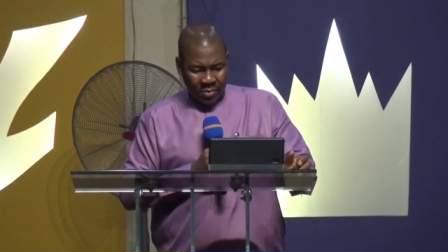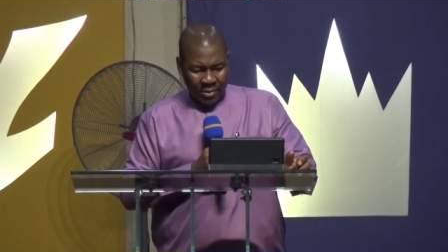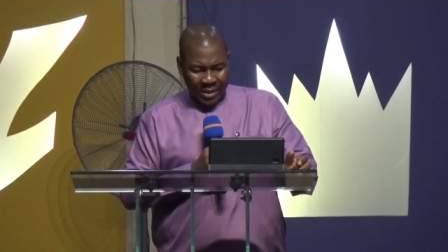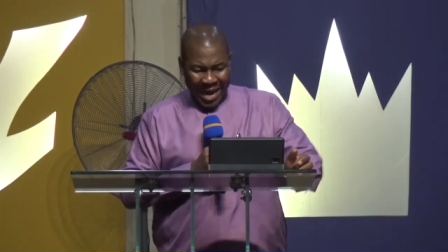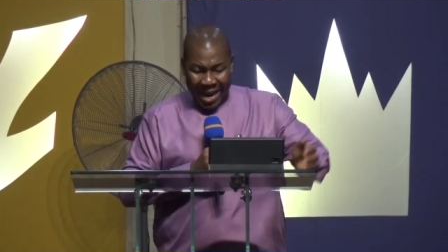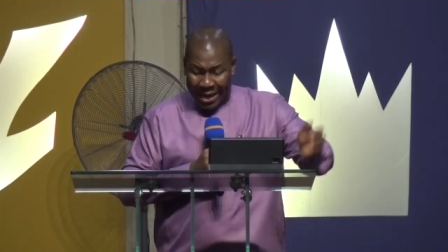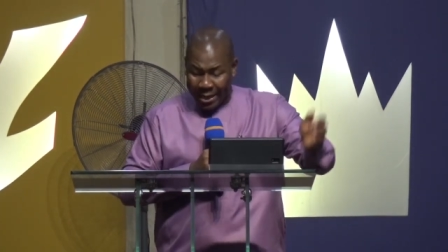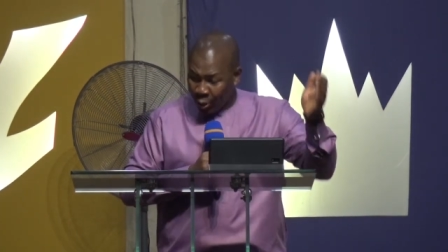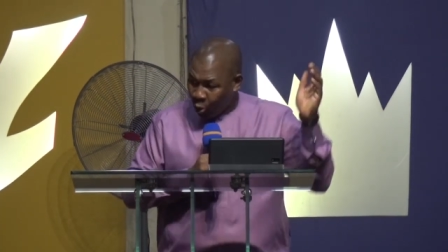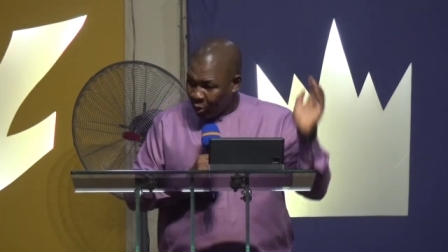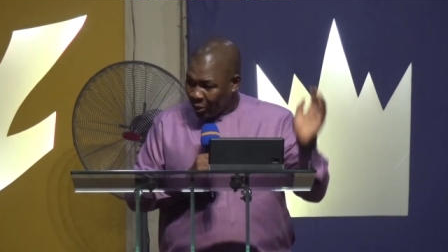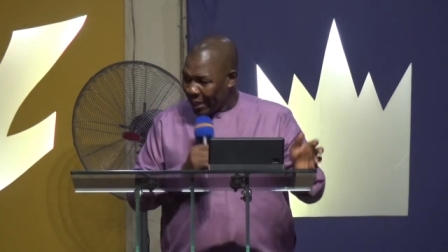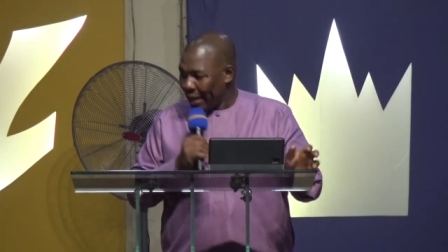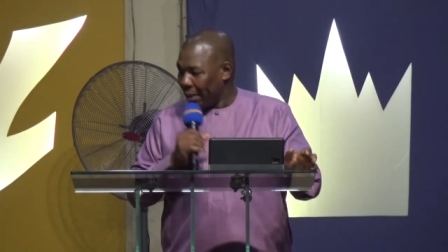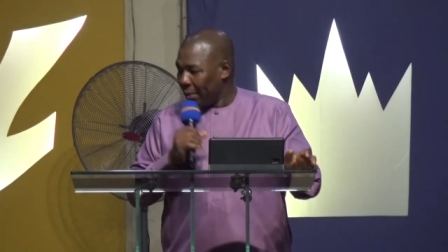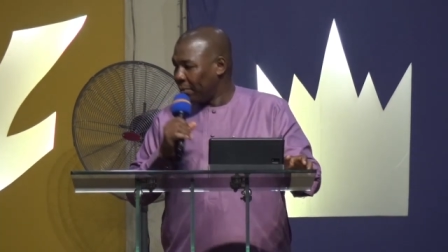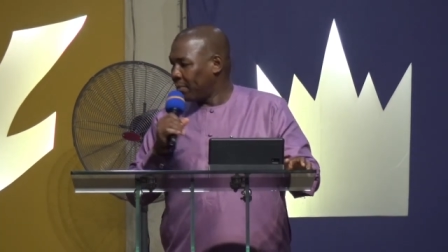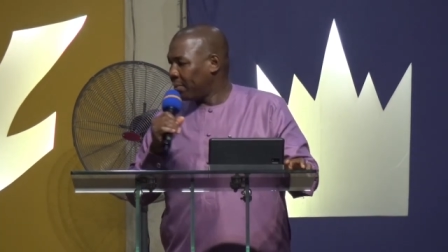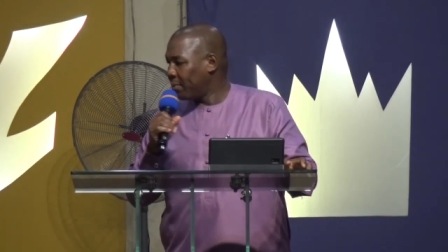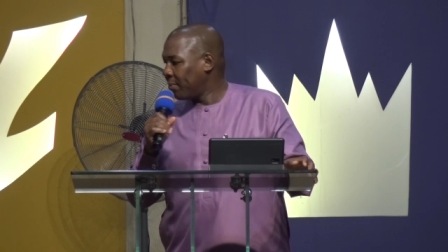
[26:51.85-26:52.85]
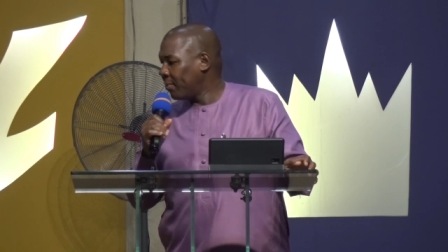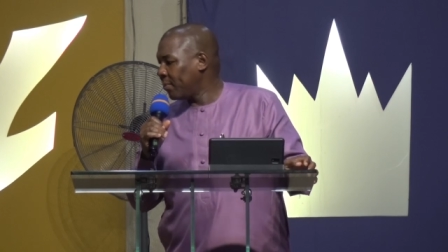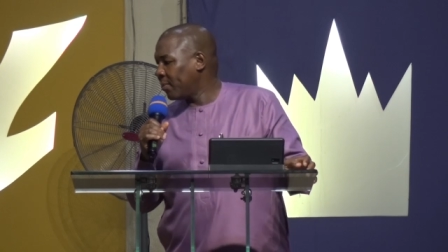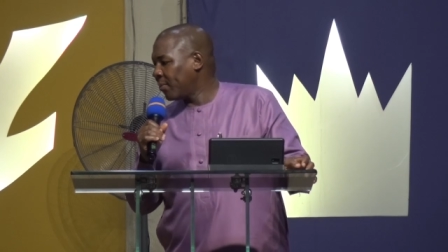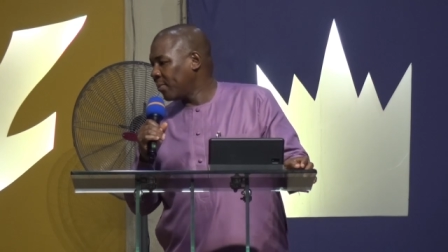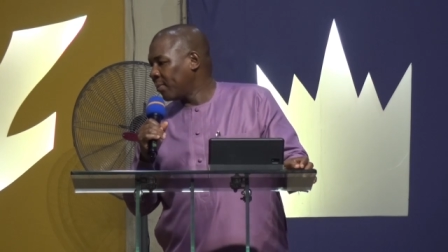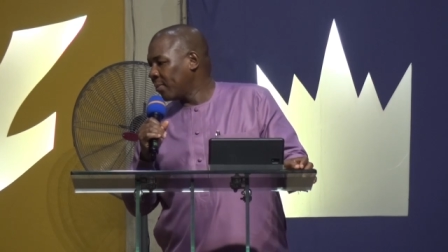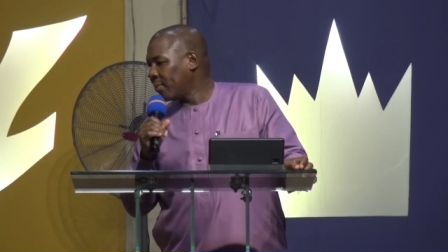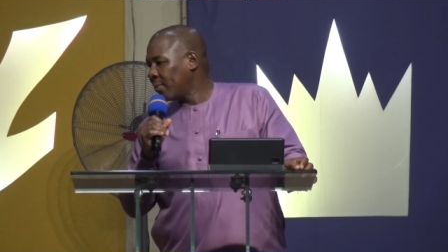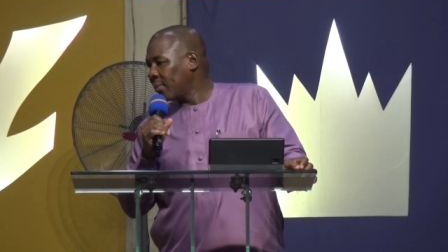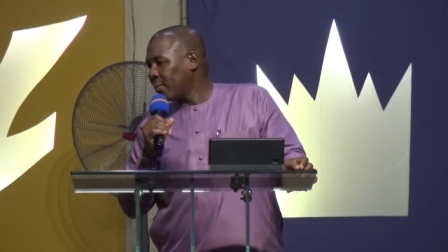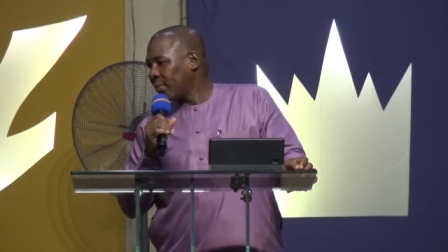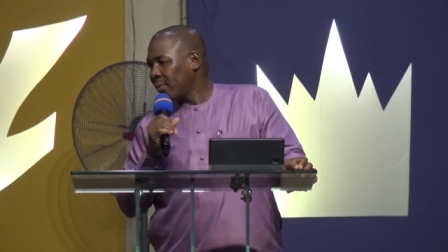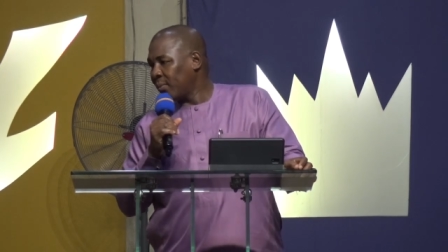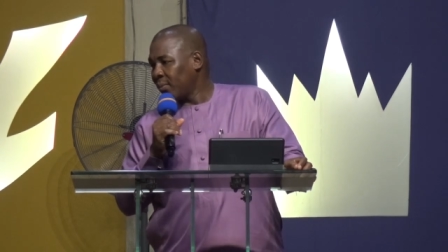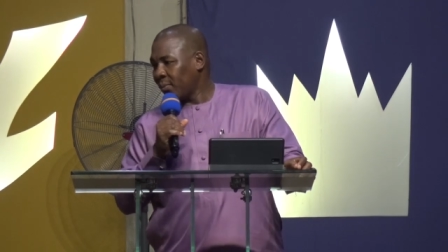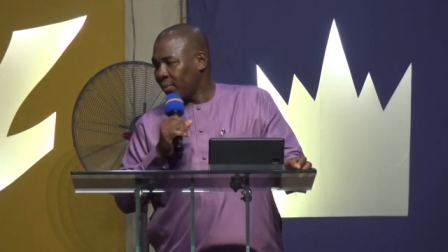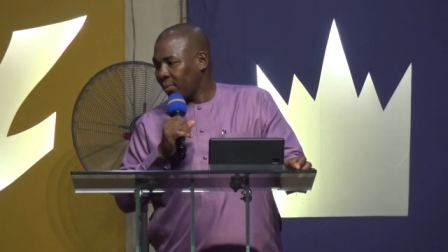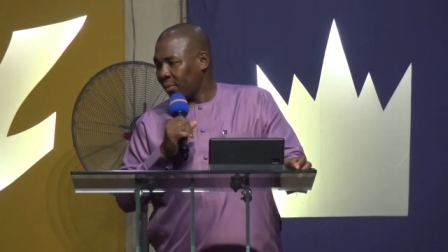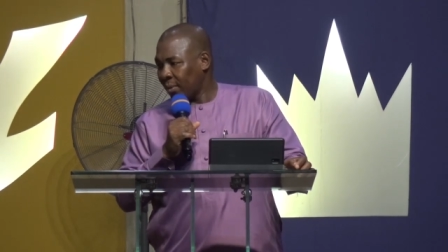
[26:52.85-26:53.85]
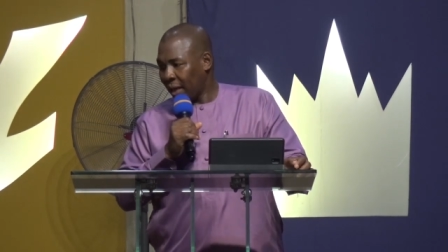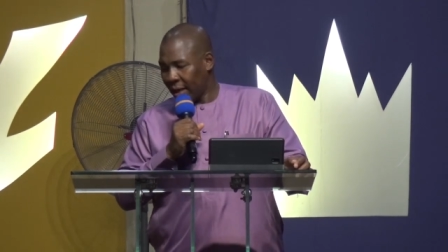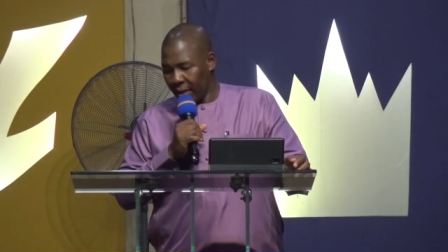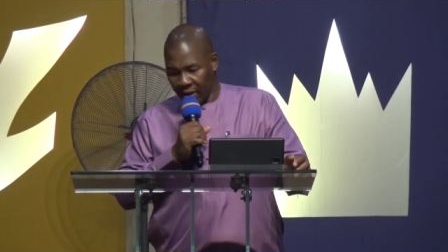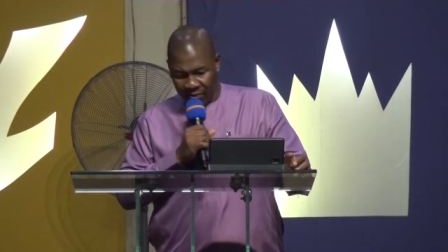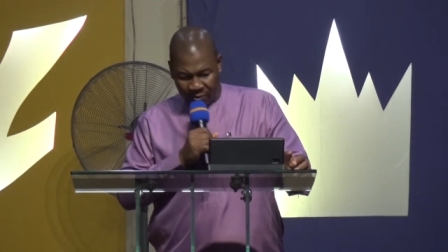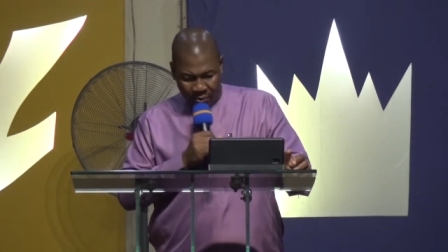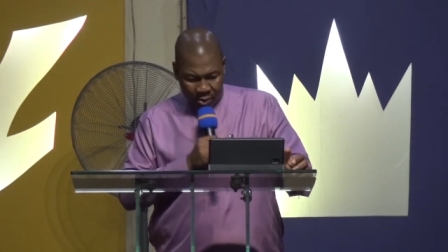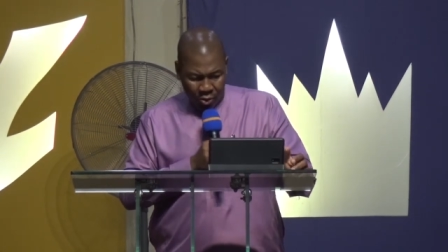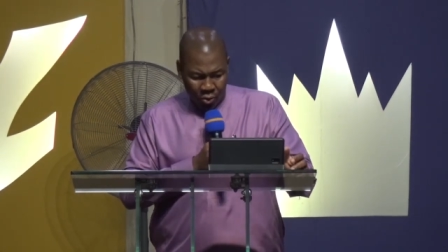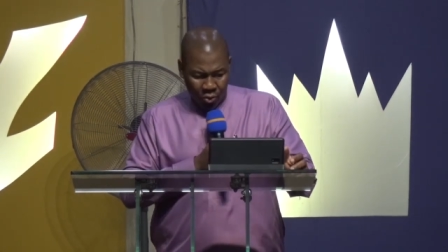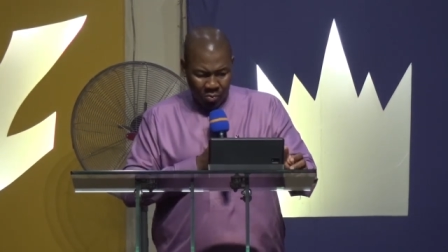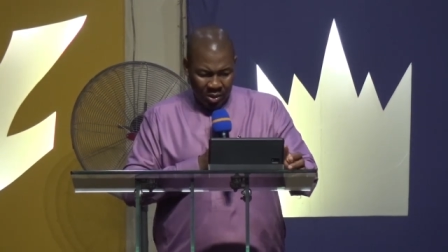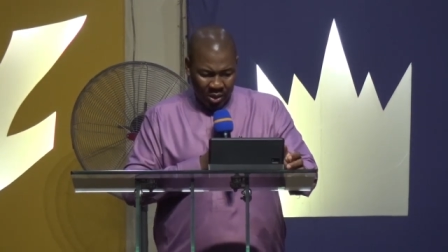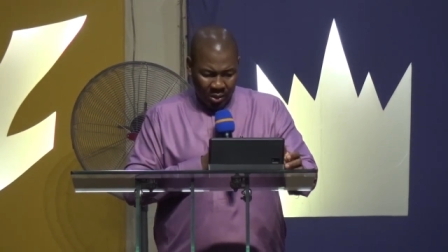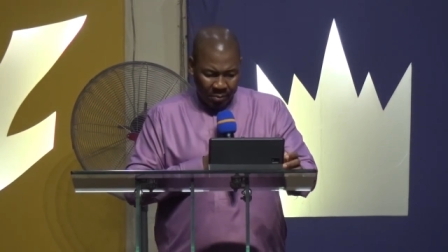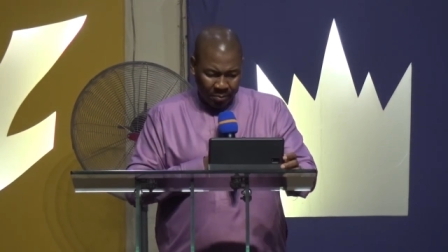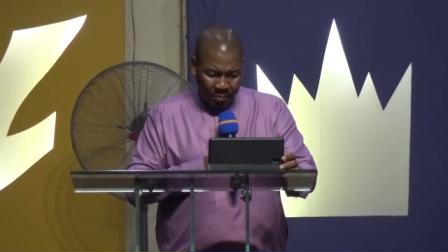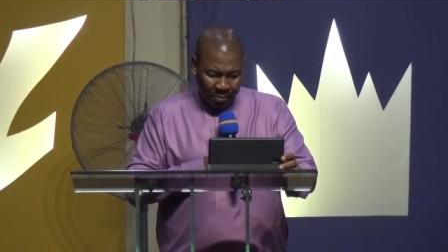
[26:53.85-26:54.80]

I know them and they follow me.